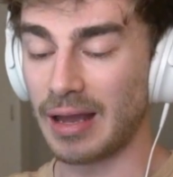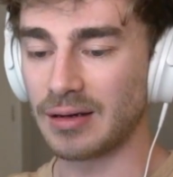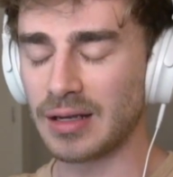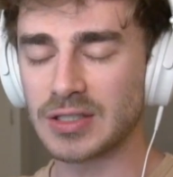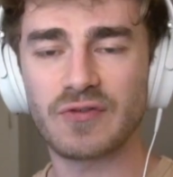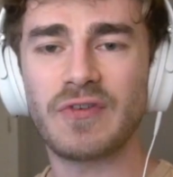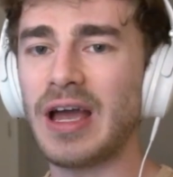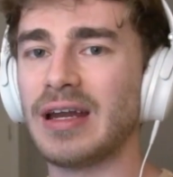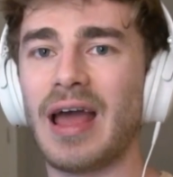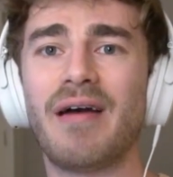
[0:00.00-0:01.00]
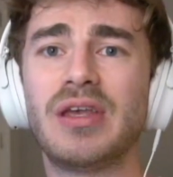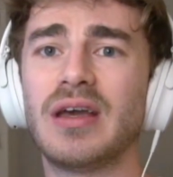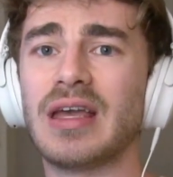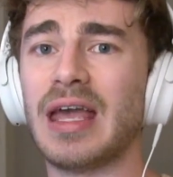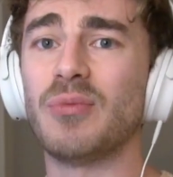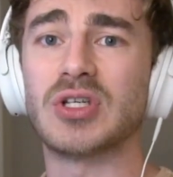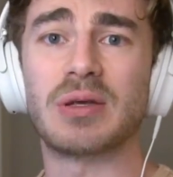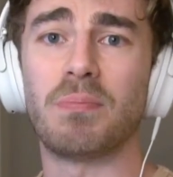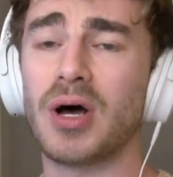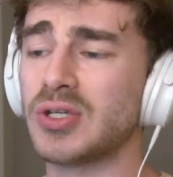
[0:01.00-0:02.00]
And it's fine. Having a game with
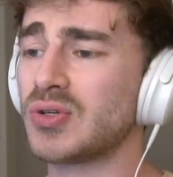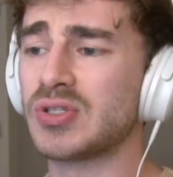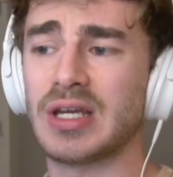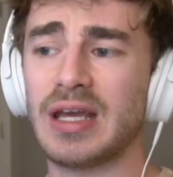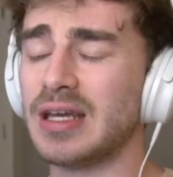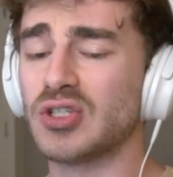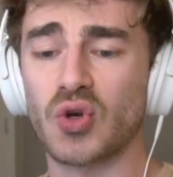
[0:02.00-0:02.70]
some puzzles in it is